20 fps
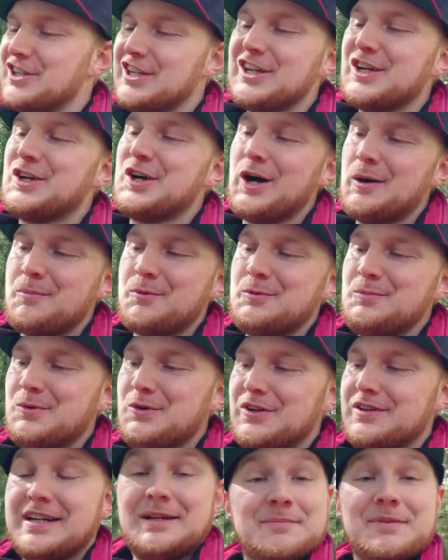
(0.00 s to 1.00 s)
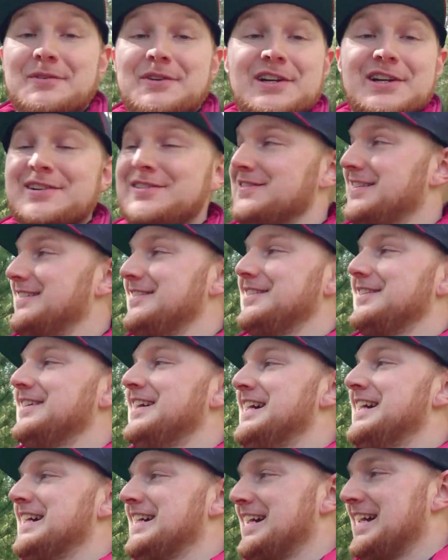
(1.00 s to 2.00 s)
check a couple more. There we go.
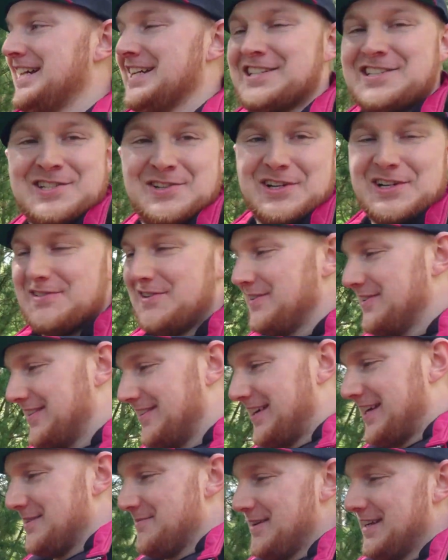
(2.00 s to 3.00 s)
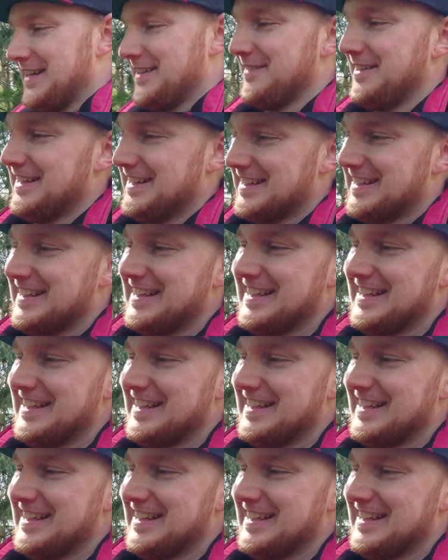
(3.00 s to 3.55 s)
2 in a row. Okay, I made it.